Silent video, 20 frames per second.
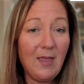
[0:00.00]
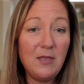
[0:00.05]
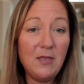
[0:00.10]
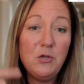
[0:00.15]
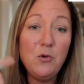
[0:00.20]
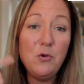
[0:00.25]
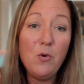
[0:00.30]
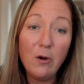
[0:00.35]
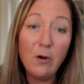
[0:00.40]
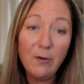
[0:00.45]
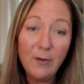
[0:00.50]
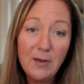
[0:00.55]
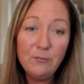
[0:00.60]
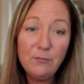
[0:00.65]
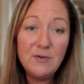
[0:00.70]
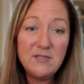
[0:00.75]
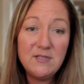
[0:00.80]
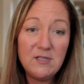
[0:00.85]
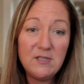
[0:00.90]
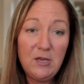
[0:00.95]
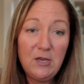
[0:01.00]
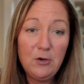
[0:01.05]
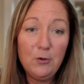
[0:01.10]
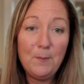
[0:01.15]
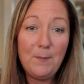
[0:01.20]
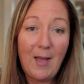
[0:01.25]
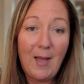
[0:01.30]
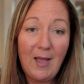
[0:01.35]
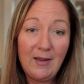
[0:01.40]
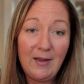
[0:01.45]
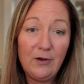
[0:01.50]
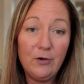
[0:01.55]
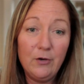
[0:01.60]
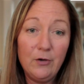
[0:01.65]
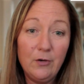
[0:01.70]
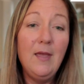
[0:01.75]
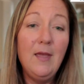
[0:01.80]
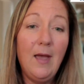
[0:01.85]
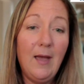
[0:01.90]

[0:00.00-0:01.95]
and you are a riskier buyer.